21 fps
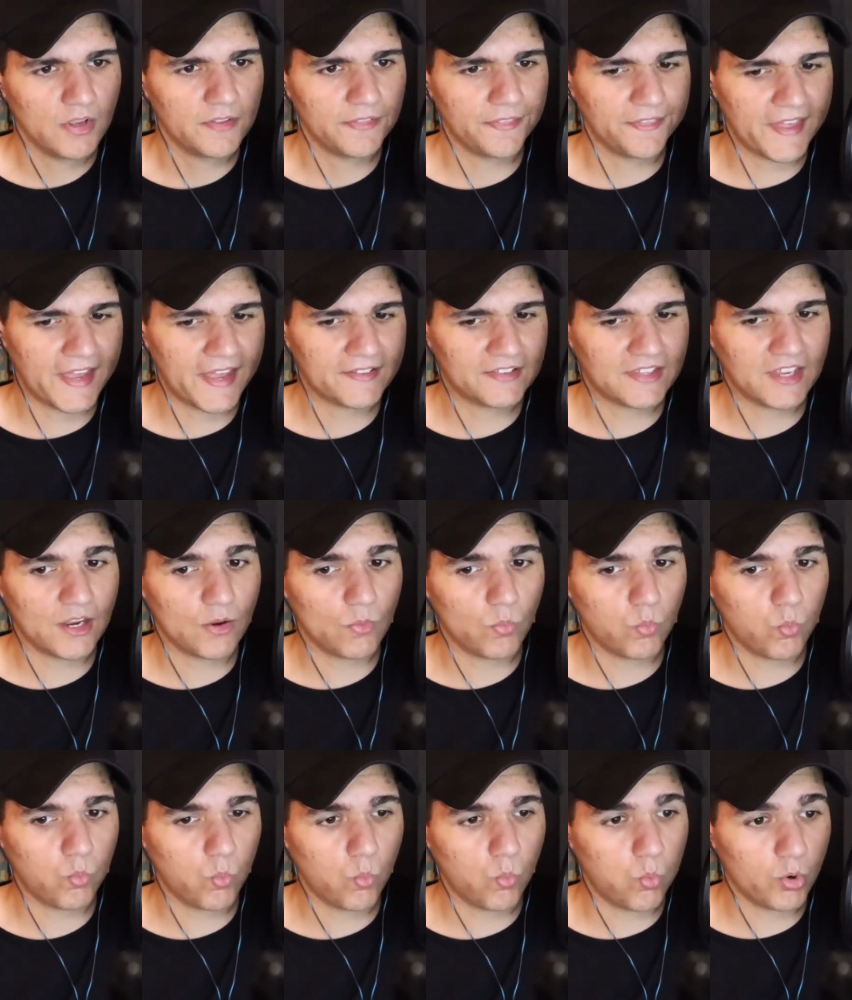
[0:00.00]
that they
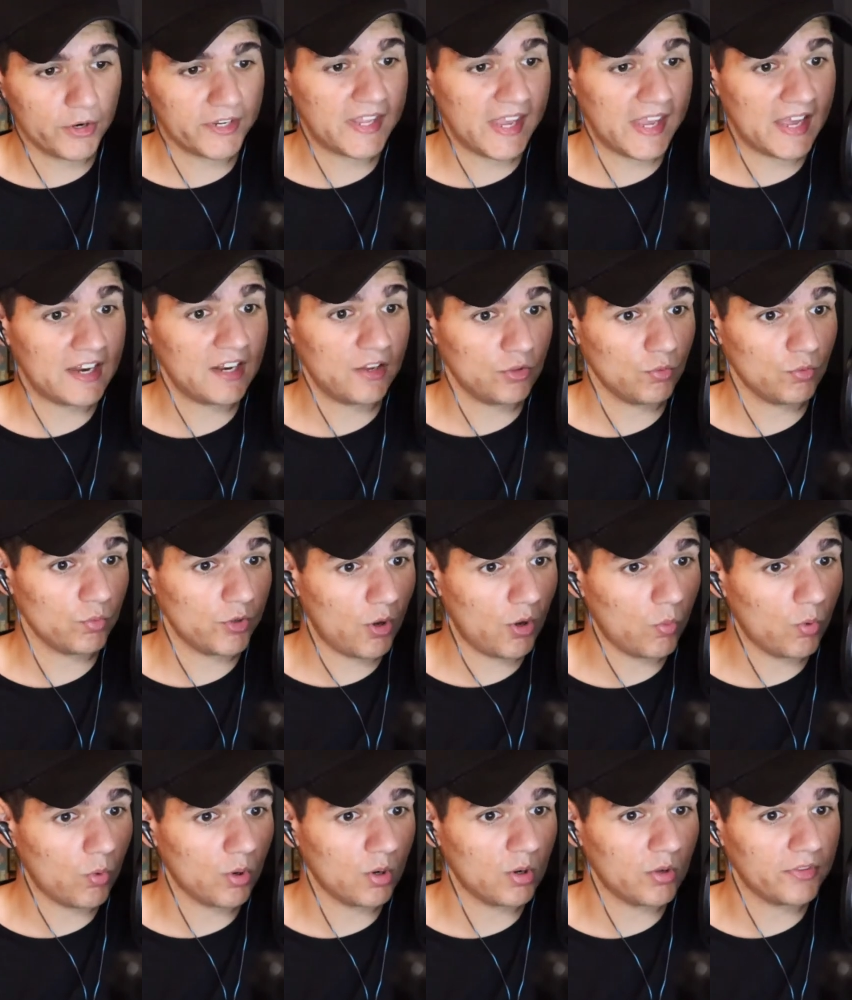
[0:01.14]
would get in the real
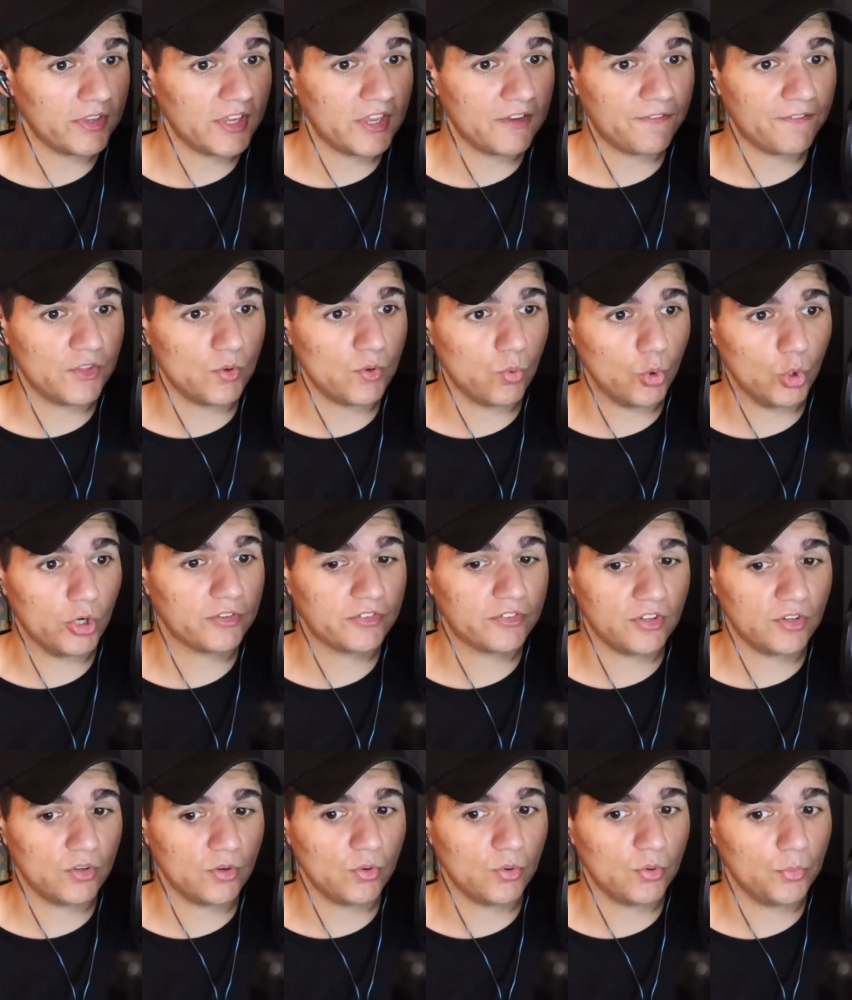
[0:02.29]
world if you were
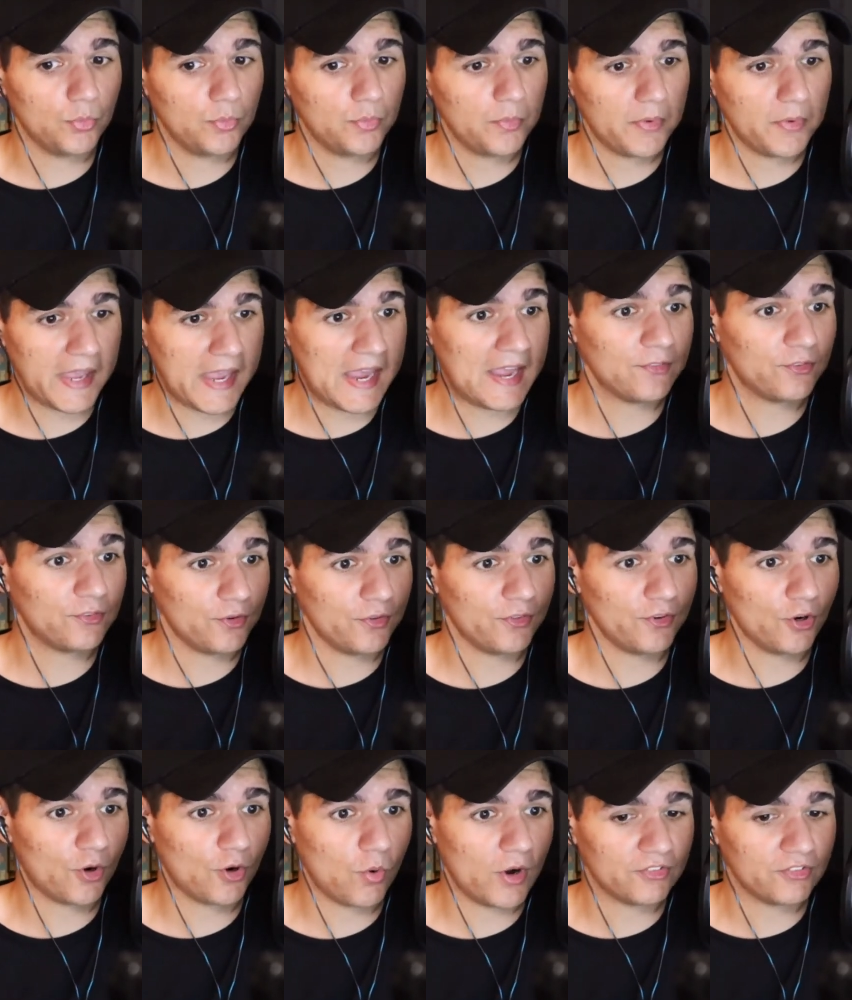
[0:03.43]
to answer
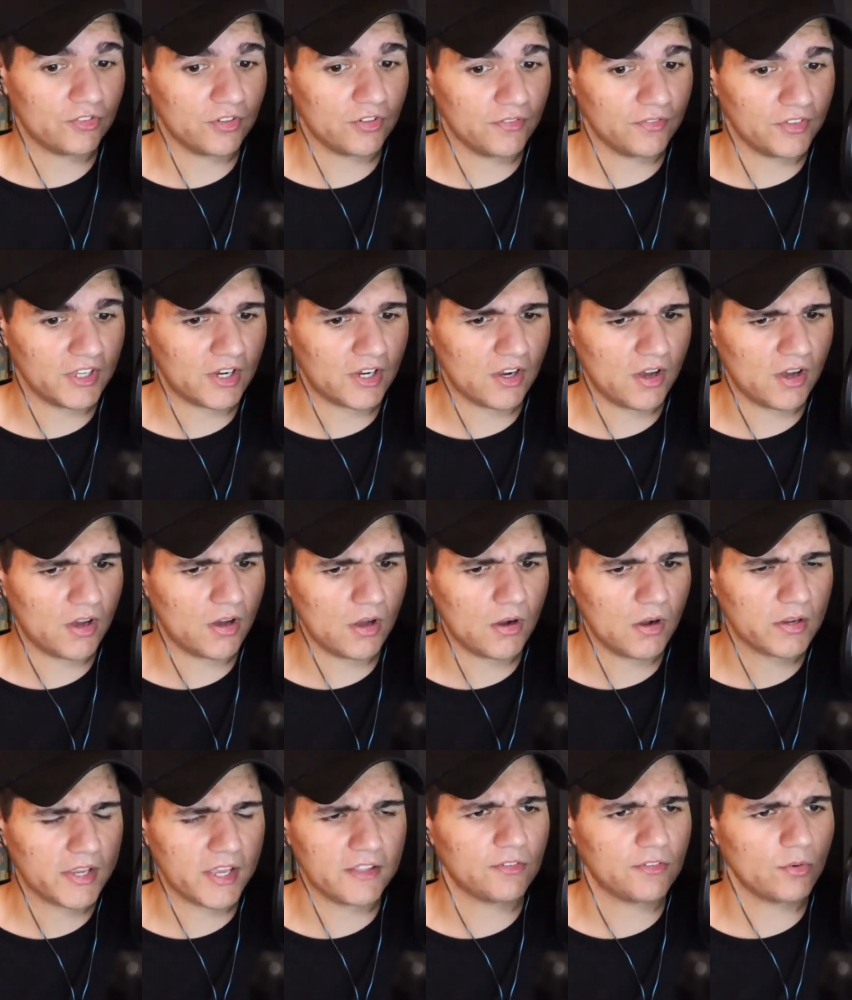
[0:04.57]
their question of, like, oh,
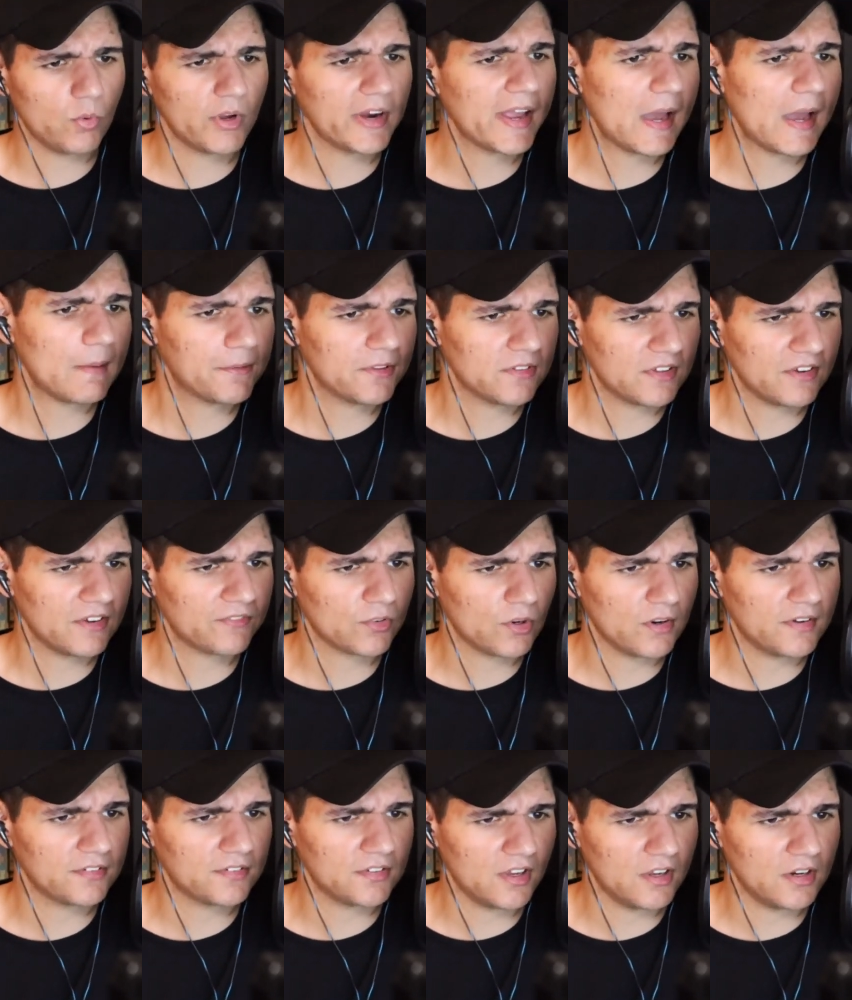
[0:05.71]
okay, so what happens after
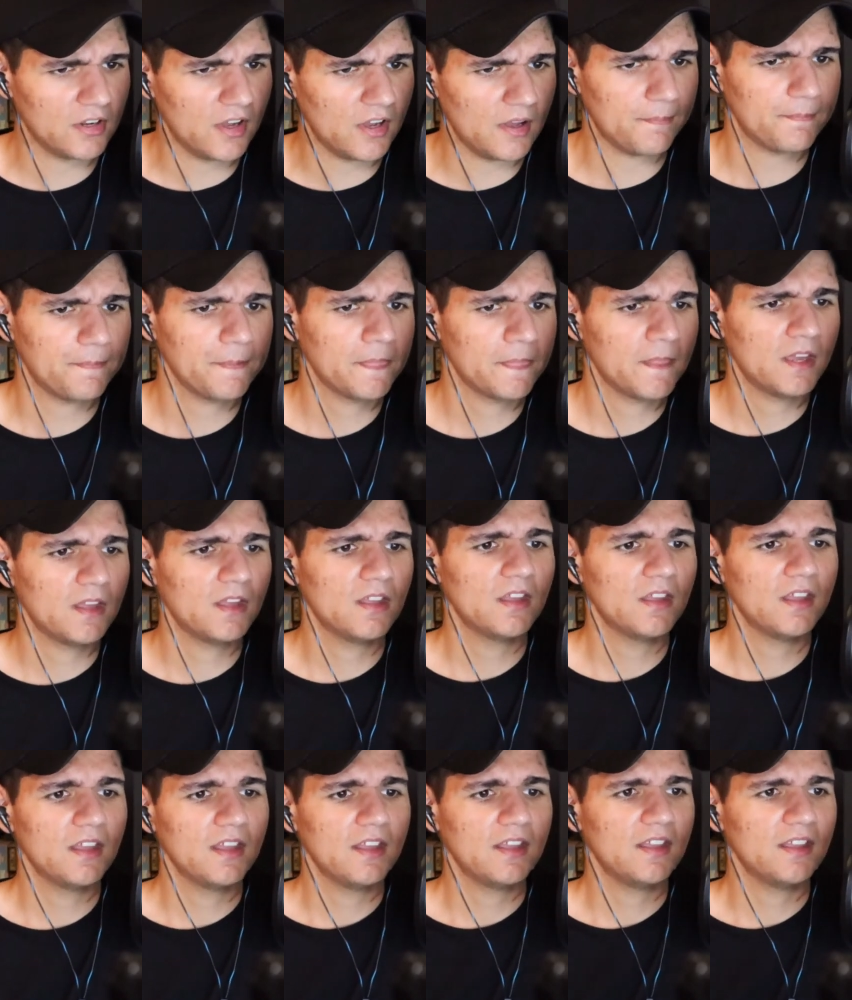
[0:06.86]
I sign up?
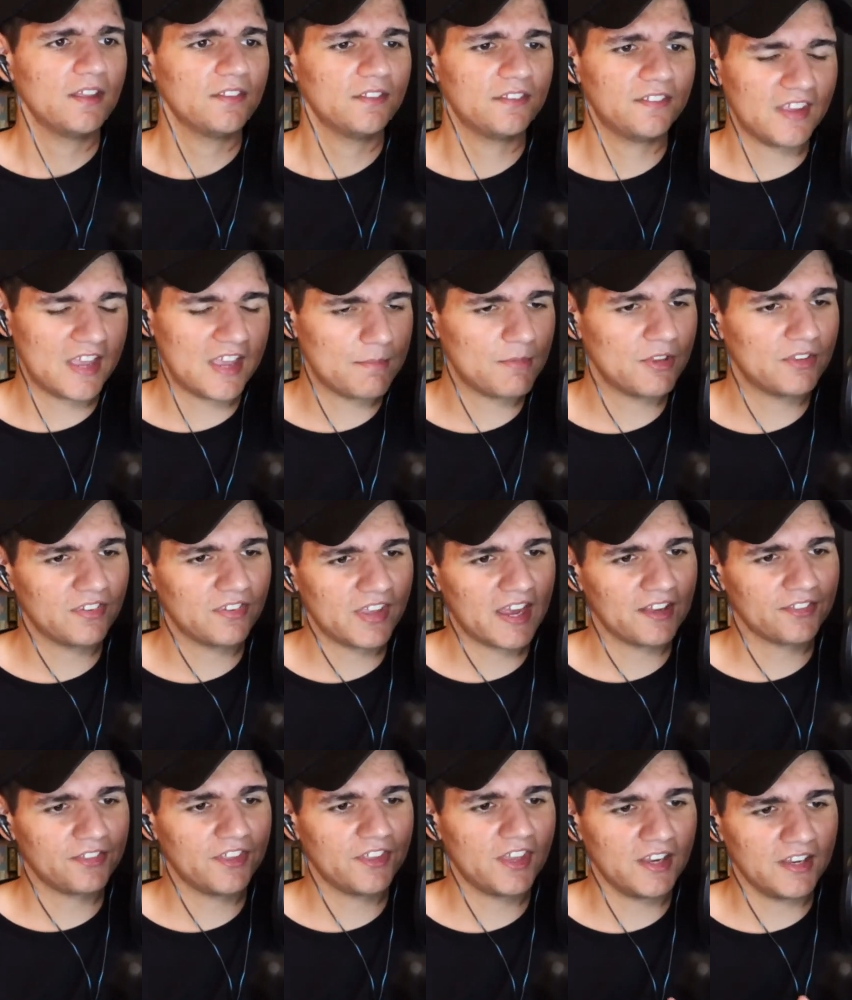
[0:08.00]
Same
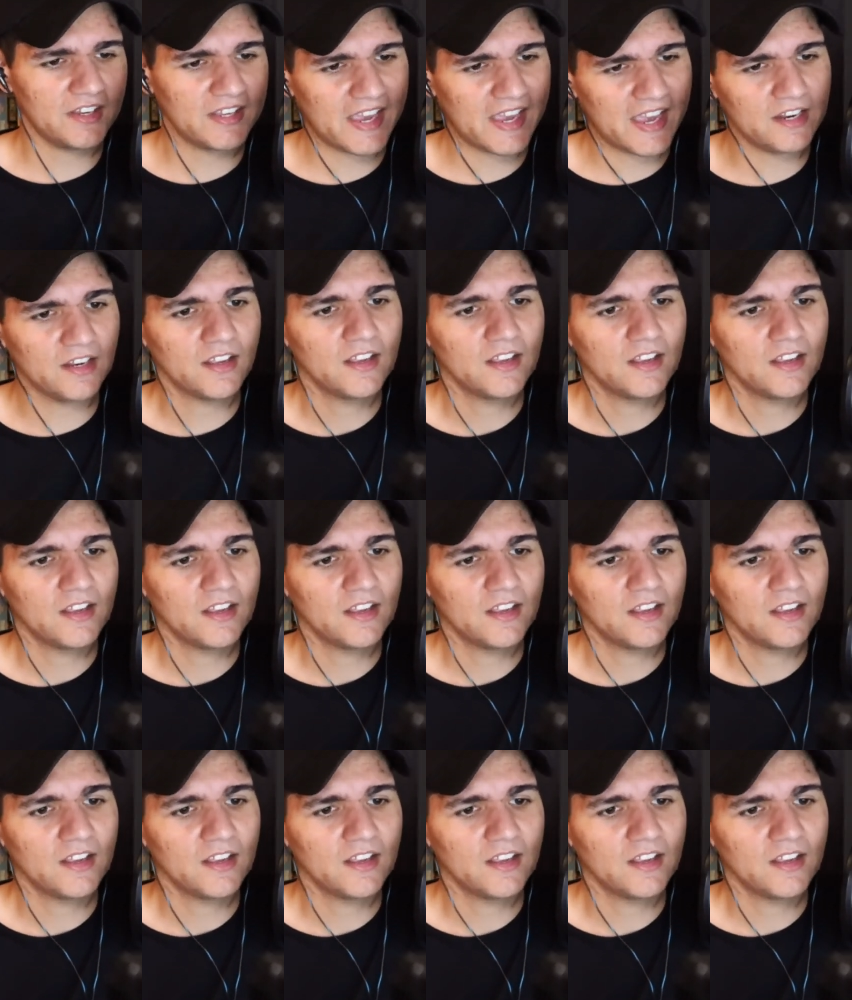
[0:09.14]
exact thing. Again,